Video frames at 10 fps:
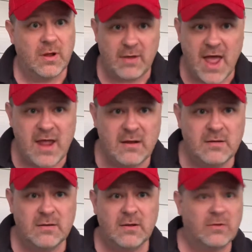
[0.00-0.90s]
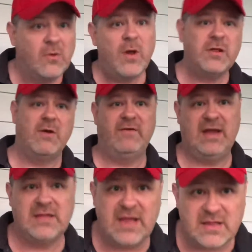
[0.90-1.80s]
Okay? There was no
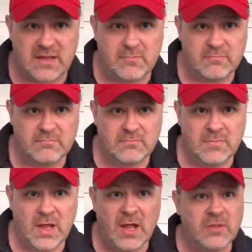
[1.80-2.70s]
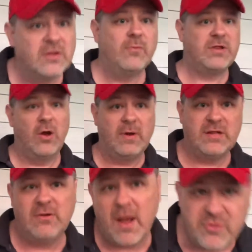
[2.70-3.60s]
evidence against him. So there was no
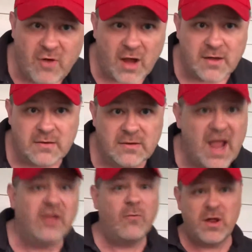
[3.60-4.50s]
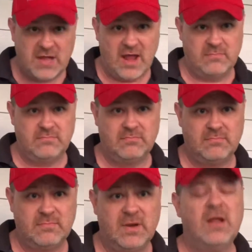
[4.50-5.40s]
reason to obstruct. And there was none.
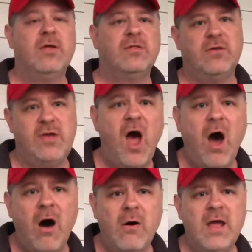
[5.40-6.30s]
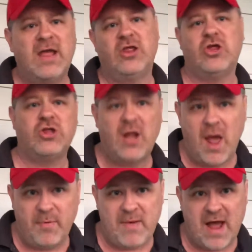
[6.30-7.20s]
So y'all can just shut
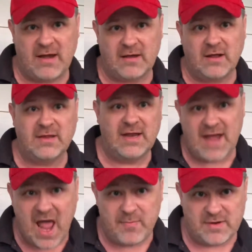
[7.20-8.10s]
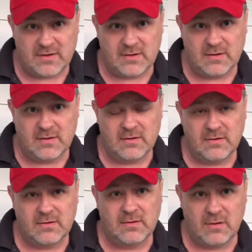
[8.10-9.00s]
up about it because it didn't happen.
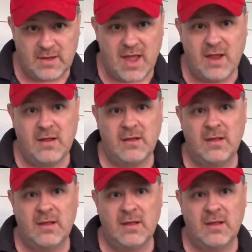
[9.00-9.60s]
Okay?